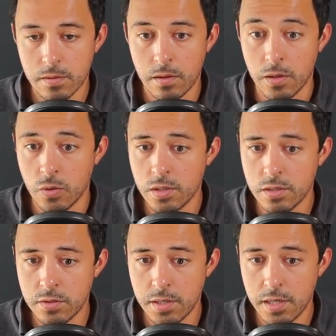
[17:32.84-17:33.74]
Loading
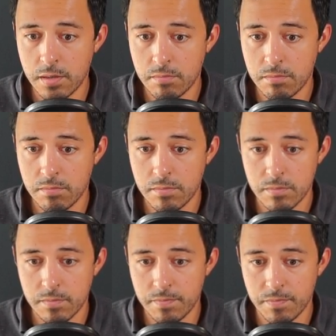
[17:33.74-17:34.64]
state.
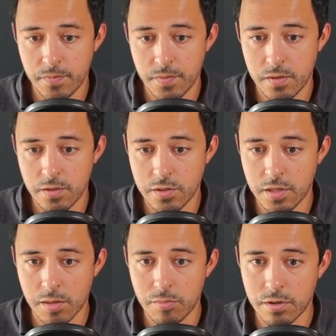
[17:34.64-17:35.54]

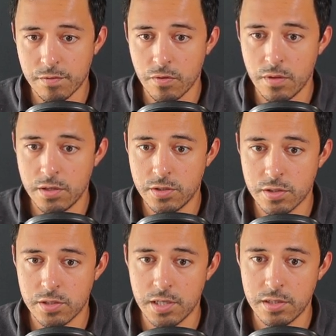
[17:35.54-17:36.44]
Snack bar for the
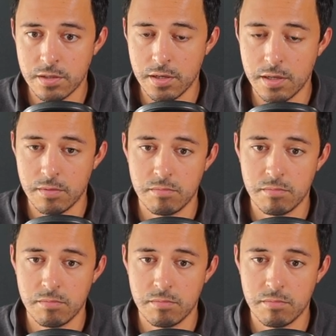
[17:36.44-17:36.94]
success state.